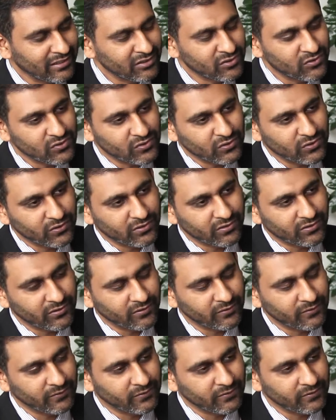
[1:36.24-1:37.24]

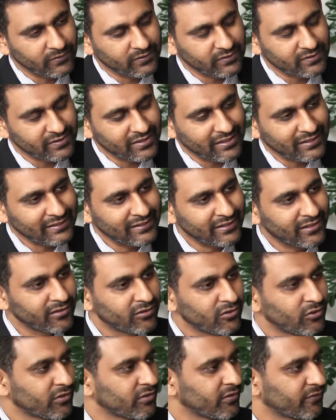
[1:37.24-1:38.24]
also saw that a
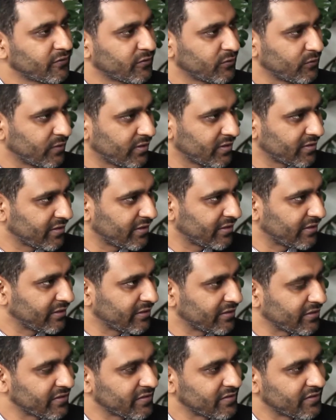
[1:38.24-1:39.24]
lot of students are
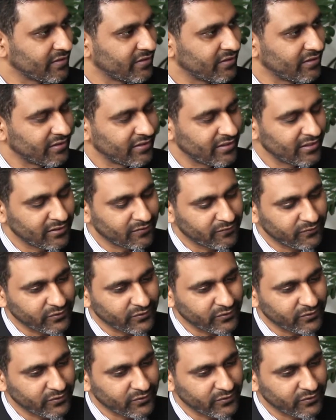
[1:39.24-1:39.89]
interested in that.